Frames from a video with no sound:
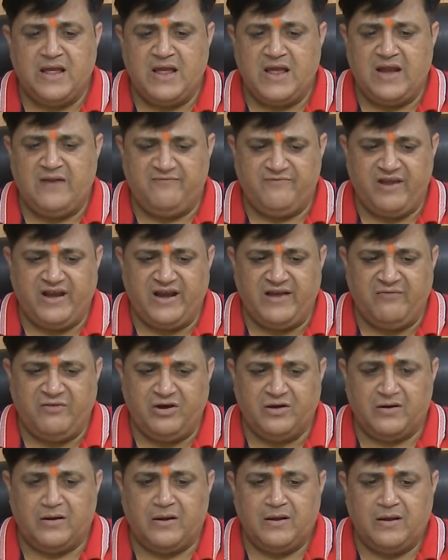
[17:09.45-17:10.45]
And
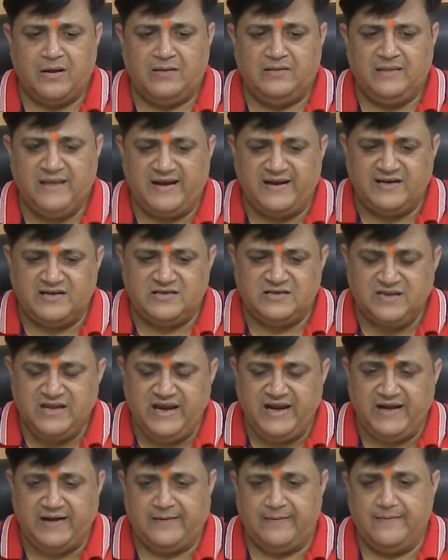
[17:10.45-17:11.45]
whenever there is
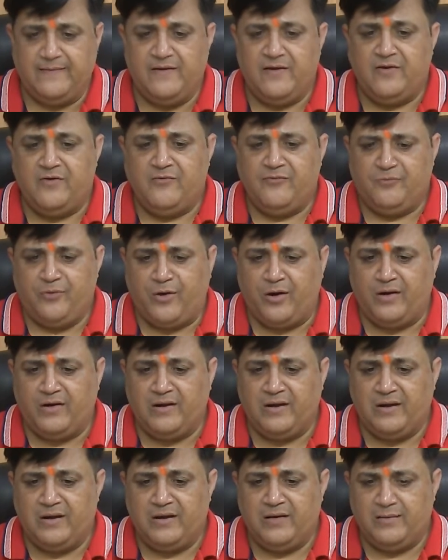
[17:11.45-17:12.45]
need
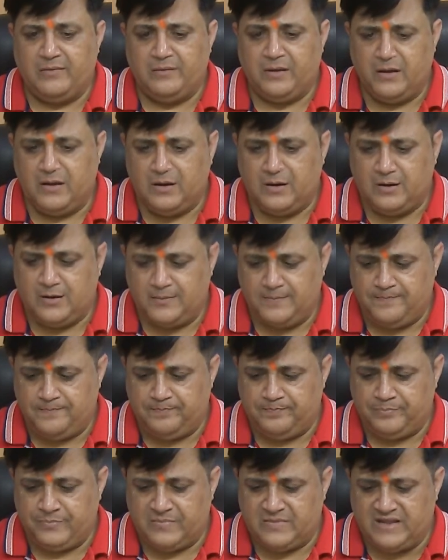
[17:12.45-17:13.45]
for
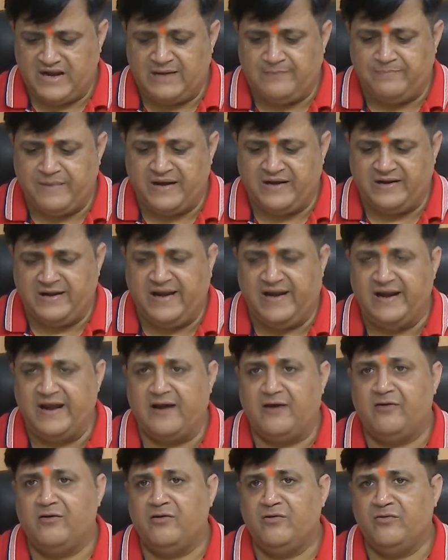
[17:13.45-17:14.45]
that
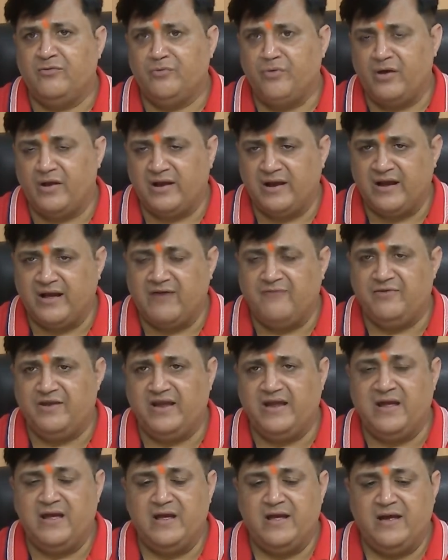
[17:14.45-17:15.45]
bacteria for
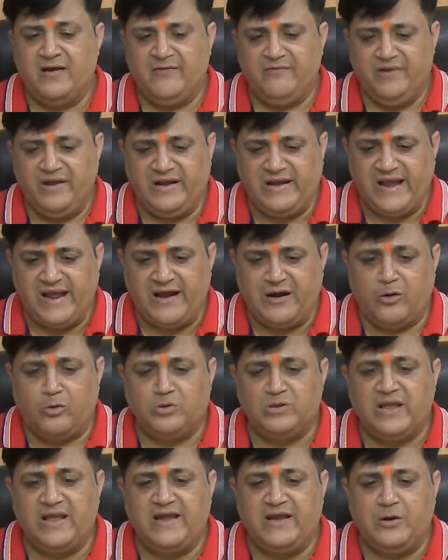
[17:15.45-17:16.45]
recovery, we take
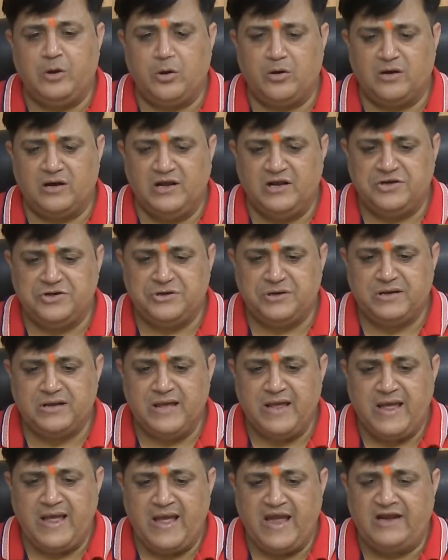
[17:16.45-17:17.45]
out the inoculation
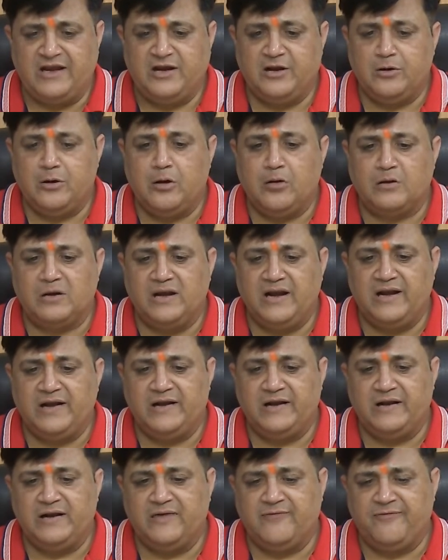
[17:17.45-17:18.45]
and inoculate
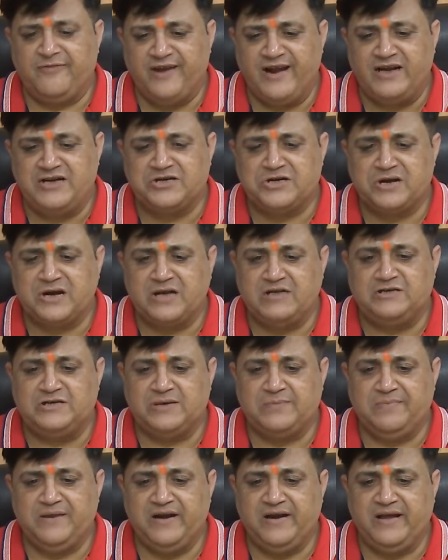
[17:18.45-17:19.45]
in a fresh
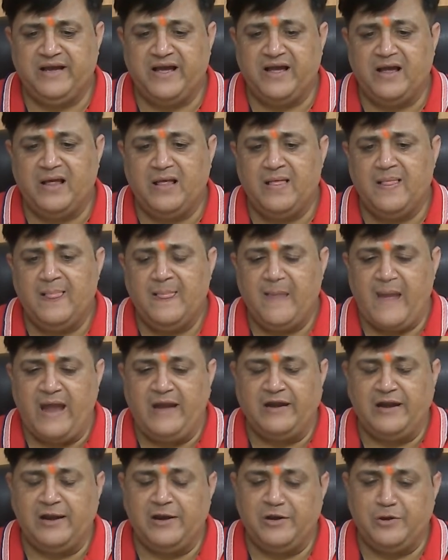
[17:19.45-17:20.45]
culture media
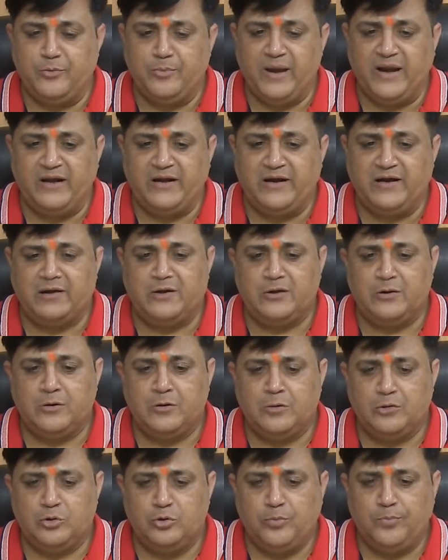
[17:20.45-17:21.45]
and incubate it
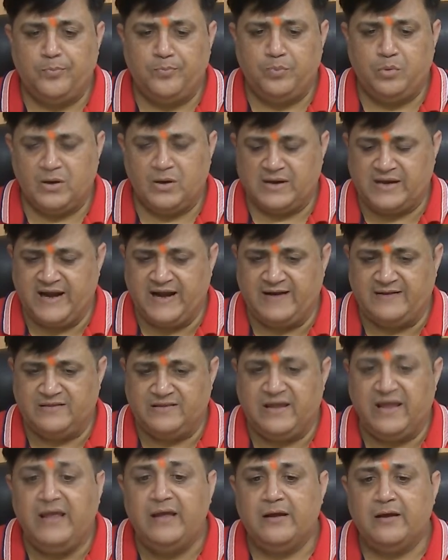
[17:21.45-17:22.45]
to get
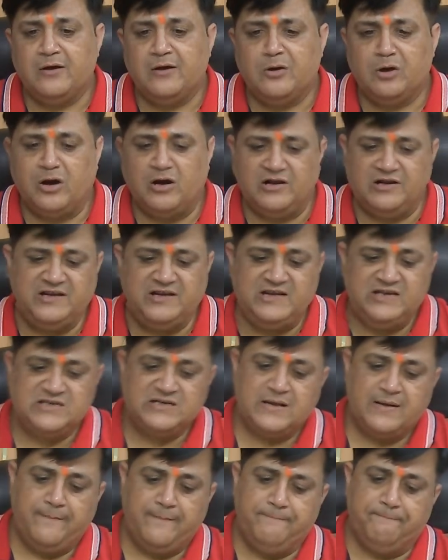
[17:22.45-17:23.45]
the colonies
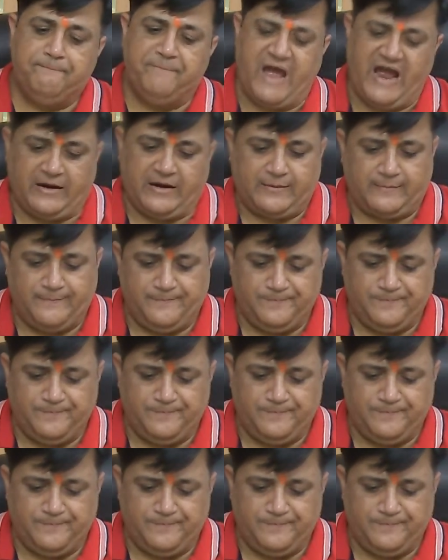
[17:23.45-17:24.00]
back.